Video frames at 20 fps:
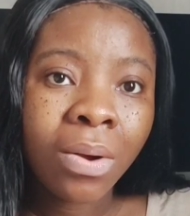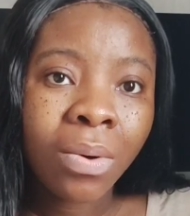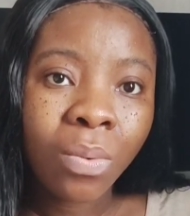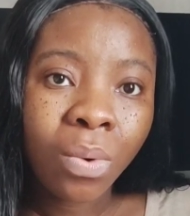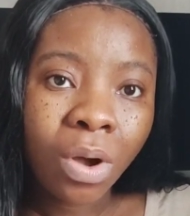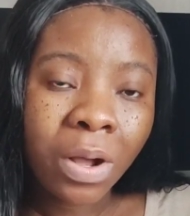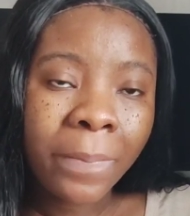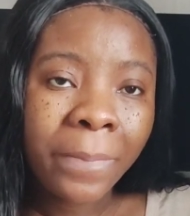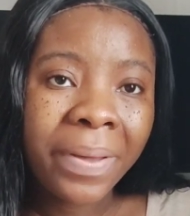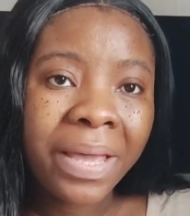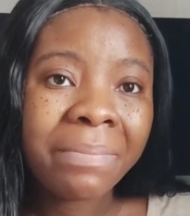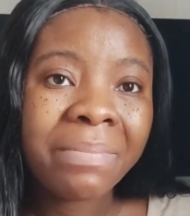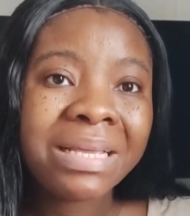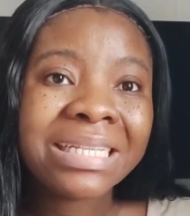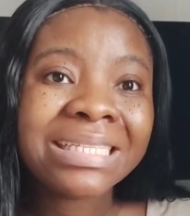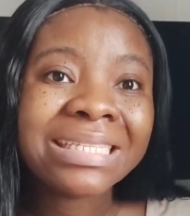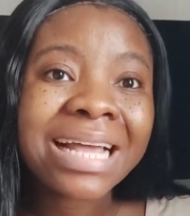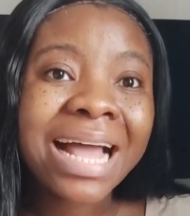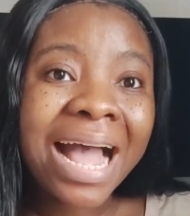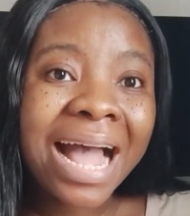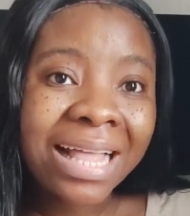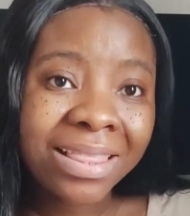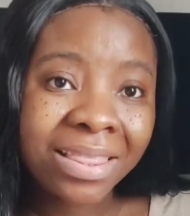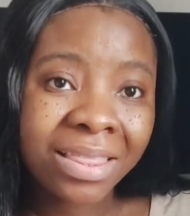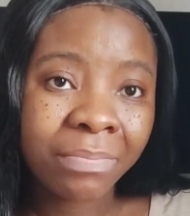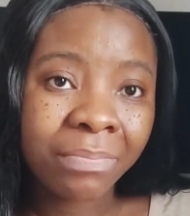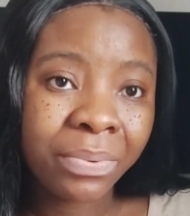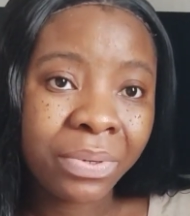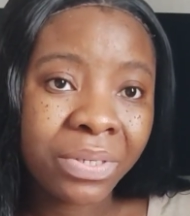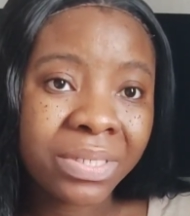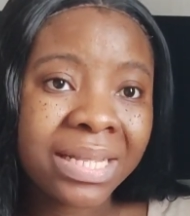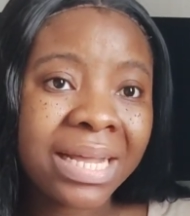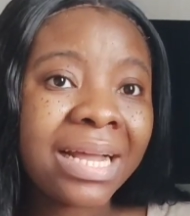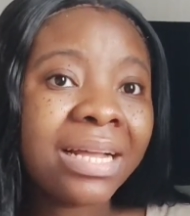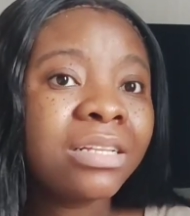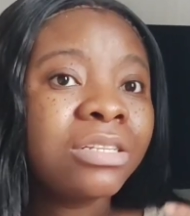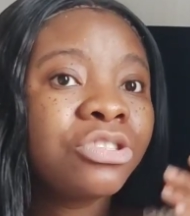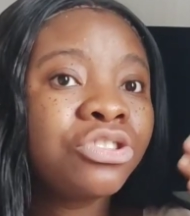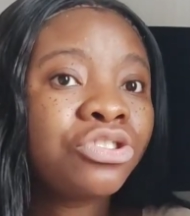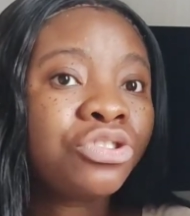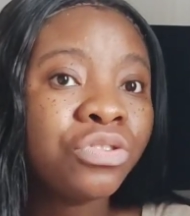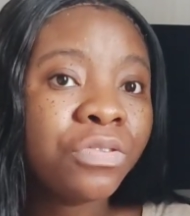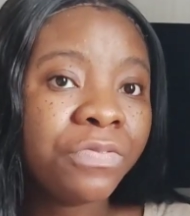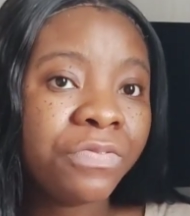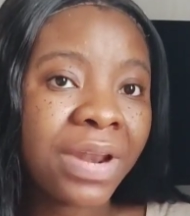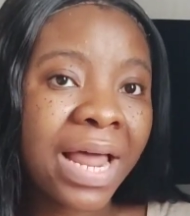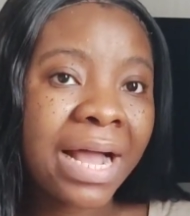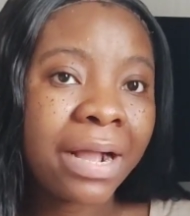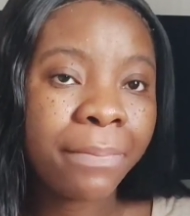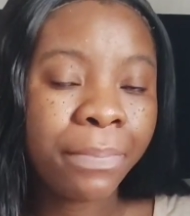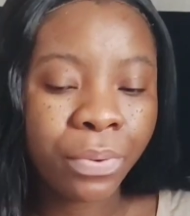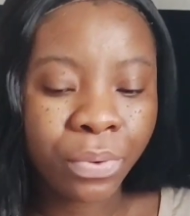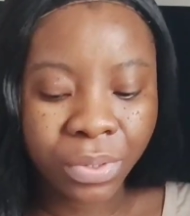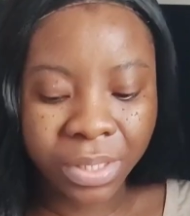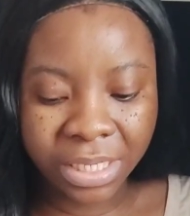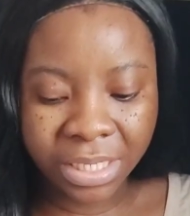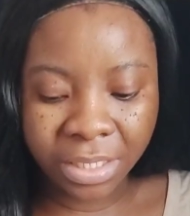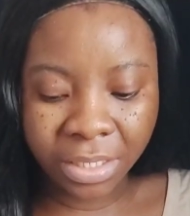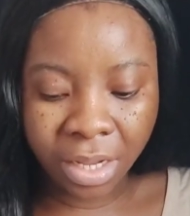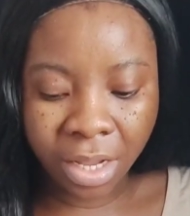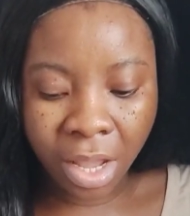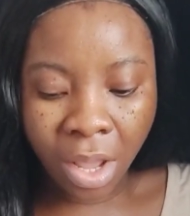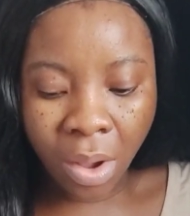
work permit at the border through flagpoling